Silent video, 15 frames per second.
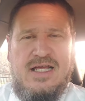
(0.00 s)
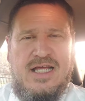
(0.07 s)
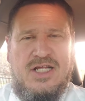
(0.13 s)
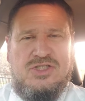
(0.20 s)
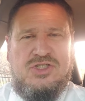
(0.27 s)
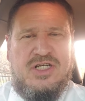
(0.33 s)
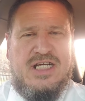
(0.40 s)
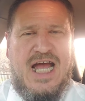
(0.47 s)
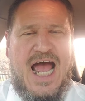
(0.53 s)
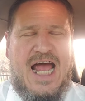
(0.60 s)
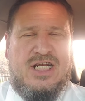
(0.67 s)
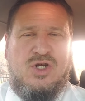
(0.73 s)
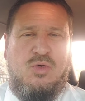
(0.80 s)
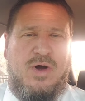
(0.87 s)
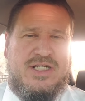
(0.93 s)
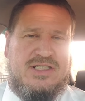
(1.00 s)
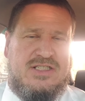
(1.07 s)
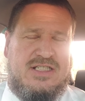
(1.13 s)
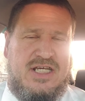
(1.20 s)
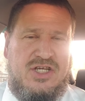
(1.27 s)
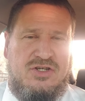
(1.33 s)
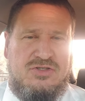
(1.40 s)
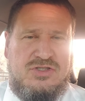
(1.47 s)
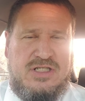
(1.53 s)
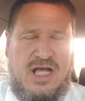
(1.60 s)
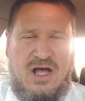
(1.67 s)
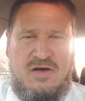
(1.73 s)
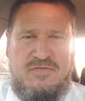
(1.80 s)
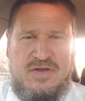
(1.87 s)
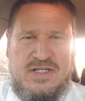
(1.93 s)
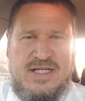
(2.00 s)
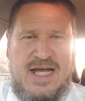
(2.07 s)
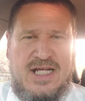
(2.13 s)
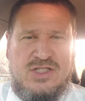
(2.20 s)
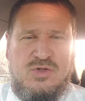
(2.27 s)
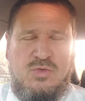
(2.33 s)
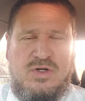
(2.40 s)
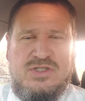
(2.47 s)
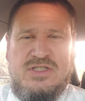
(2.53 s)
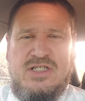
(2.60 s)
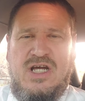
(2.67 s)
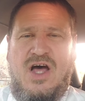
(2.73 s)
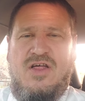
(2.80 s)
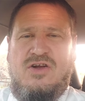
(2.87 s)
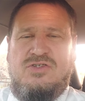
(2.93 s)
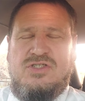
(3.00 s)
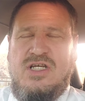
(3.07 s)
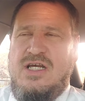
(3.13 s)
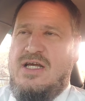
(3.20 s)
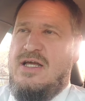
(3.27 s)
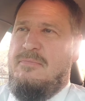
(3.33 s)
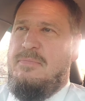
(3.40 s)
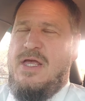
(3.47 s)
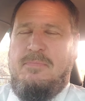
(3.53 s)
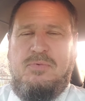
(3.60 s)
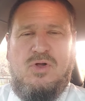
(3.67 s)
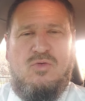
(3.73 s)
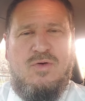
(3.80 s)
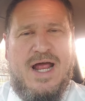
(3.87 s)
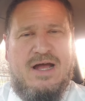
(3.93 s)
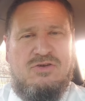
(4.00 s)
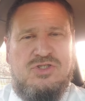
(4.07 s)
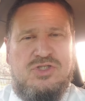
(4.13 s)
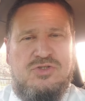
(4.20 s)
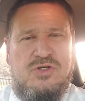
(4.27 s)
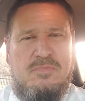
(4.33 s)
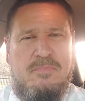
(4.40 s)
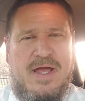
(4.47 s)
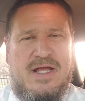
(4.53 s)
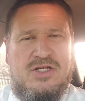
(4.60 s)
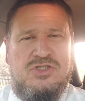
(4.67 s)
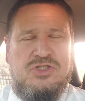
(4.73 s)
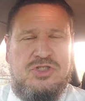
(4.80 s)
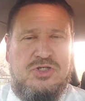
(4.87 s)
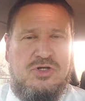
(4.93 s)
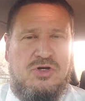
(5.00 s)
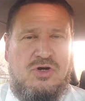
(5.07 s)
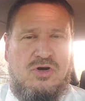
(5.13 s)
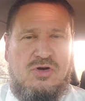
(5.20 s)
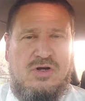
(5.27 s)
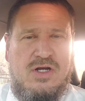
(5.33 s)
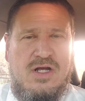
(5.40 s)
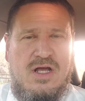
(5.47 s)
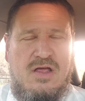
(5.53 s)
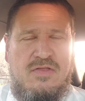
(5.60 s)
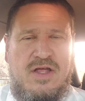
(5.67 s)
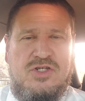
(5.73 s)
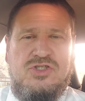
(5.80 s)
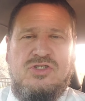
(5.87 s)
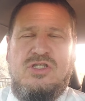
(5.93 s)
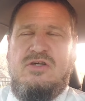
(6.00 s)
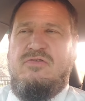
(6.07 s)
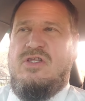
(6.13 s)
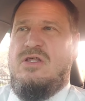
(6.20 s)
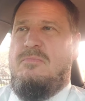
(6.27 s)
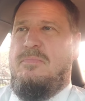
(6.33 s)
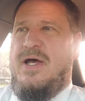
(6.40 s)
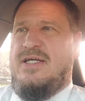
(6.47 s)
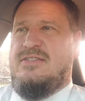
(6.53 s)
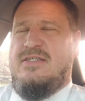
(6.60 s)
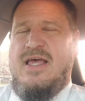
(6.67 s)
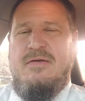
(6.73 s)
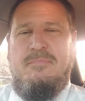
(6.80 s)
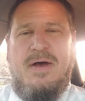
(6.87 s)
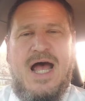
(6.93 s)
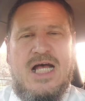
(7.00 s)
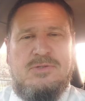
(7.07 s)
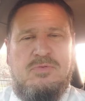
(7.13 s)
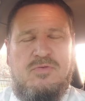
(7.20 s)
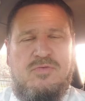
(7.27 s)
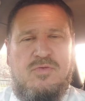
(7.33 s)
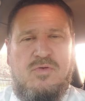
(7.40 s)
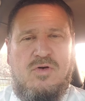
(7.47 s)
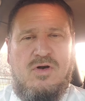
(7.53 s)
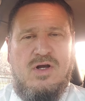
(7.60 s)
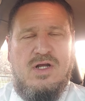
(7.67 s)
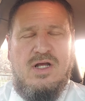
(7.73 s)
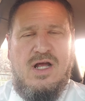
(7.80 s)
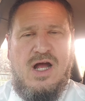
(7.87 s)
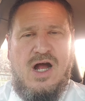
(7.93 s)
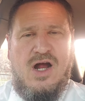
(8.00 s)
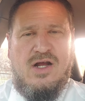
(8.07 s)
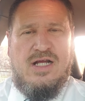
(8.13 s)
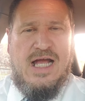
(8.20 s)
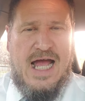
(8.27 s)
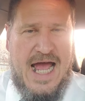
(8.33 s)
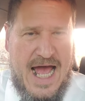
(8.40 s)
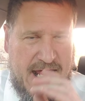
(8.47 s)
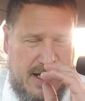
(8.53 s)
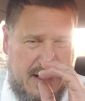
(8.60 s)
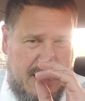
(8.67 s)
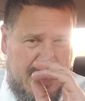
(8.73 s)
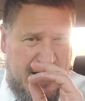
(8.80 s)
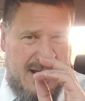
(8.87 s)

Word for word: into conquesting yourself and conquesting others, people around you, to make sure that you're living the best life possible for our God,